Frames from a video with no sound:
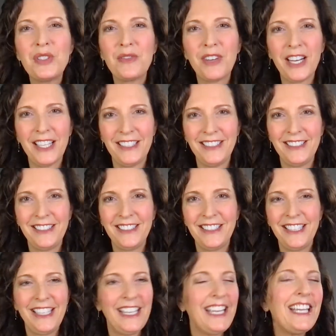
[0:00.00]
fun.
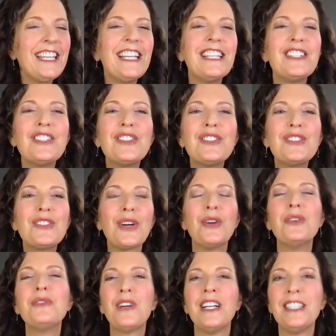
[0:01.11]
It is so
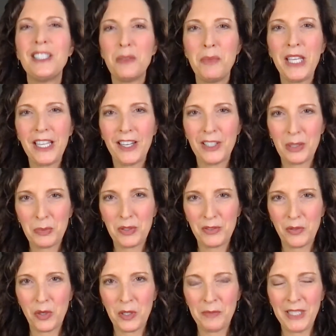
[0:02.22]
fun to be on a
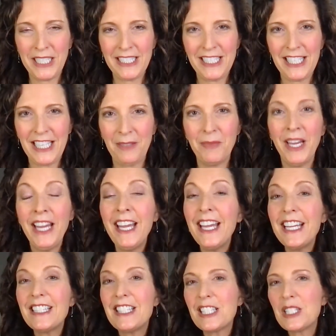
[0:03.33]
performing team.
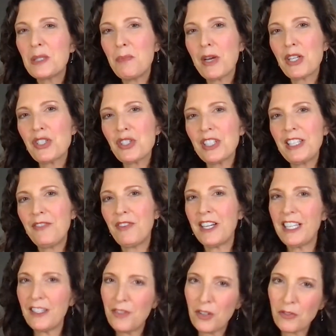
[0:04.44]
It's especially fun
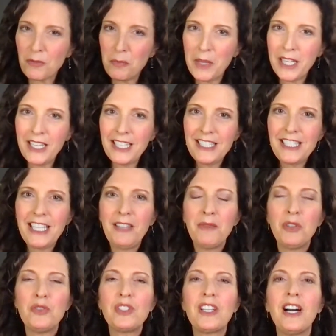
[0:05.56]
if you've been a team
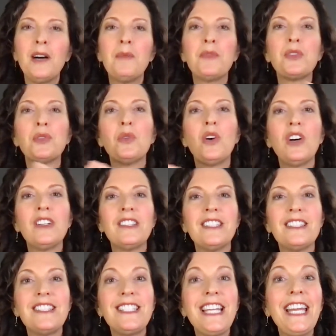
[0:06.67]
who's come through all the
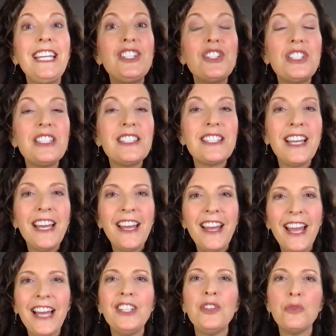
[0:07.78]
stages
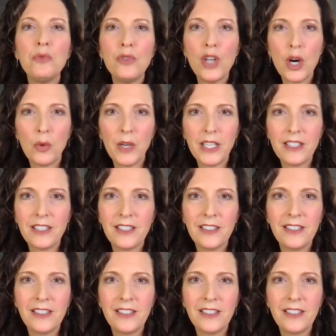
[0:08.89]
and you know it.